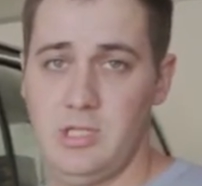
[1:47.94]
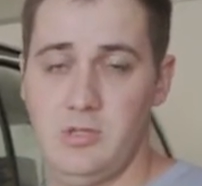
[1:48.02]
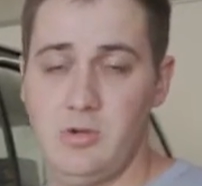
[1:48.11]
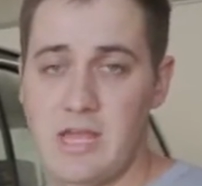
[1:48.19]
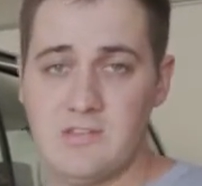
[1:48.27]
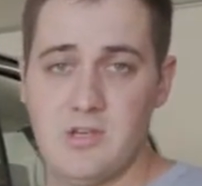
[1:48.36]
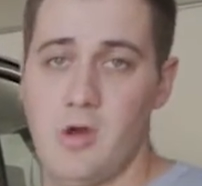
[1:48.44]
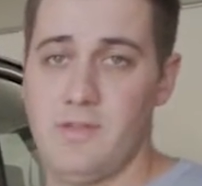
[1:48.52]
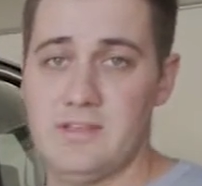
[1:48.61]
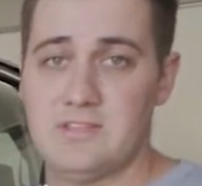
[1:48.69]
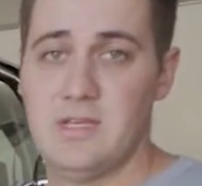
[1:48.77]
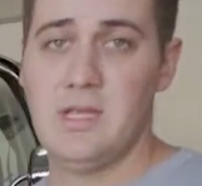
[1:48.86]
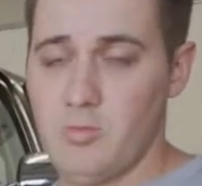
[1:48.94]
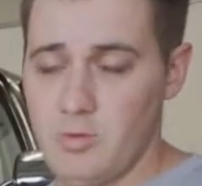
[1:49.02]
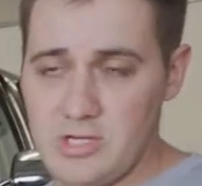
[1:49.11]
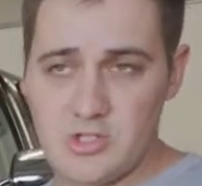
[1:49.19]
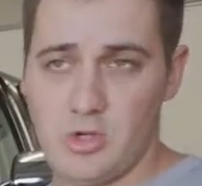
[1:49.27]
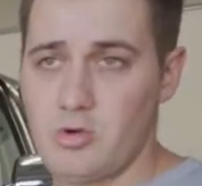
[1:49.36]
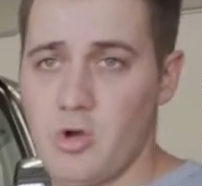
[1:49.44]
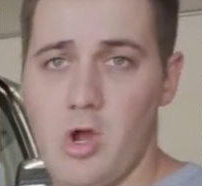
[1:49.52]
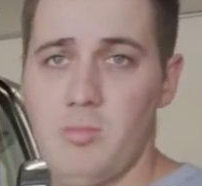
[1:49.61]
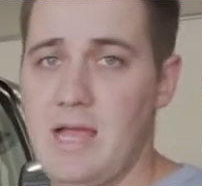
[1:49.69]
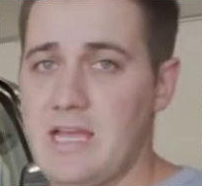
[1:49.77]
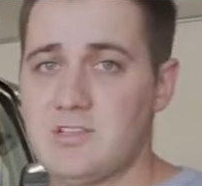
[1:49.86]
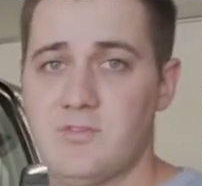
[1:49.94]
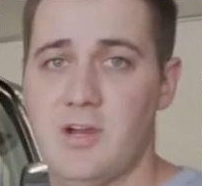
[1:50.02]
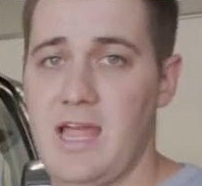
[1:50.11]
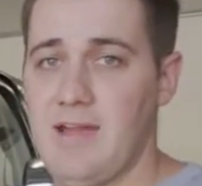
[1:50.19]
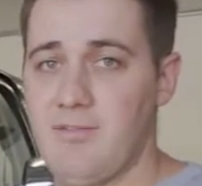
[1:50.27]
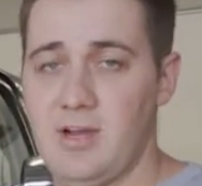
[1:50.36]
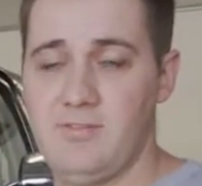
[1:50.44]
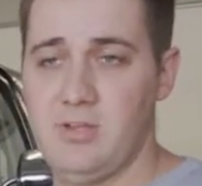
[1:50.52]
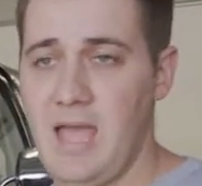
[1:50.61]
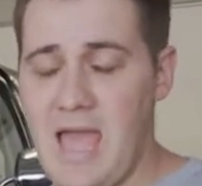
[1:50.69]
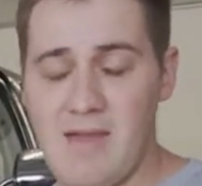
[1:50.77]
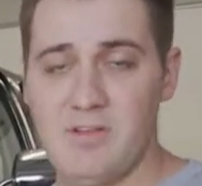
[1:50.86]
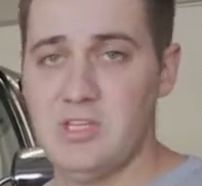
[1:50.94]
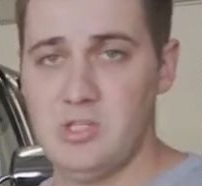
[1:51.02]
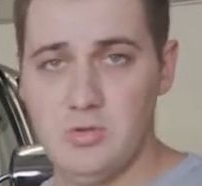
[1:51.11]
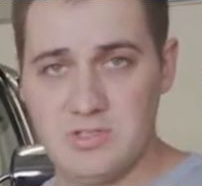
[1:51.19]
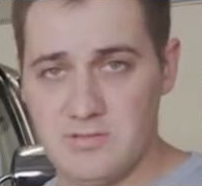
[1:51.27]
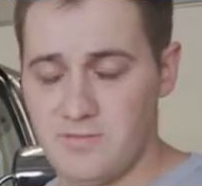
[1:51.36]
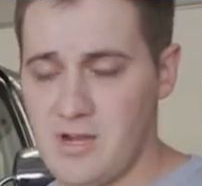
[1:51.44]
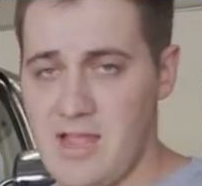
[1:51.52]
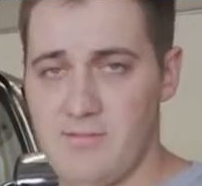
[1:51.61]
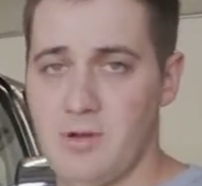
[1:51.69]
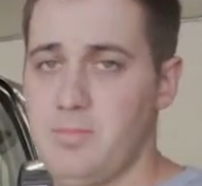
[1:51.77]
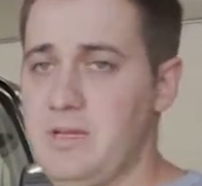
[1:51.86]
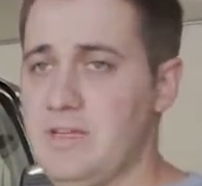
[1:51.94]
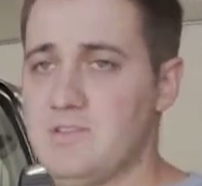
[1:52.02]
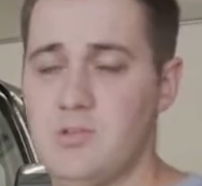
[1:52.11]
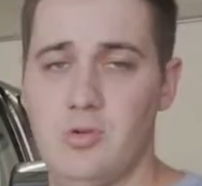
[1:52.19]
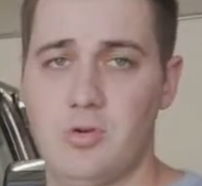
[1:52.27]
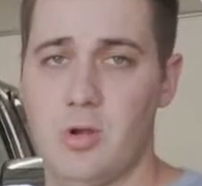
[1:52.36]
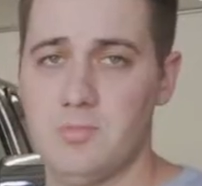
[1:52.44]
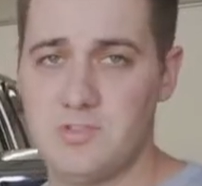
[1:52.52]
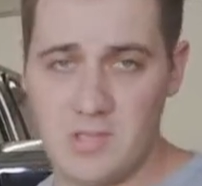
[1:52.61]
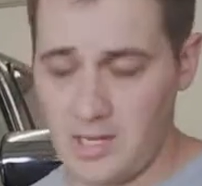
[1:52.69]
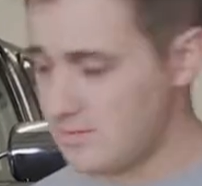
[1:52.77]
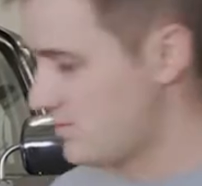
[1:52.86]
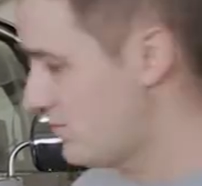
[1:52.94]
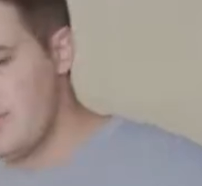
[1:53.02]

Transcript: you guys know this. Original chrome lasts forever. If you have it, use it forever because new chrome sucks.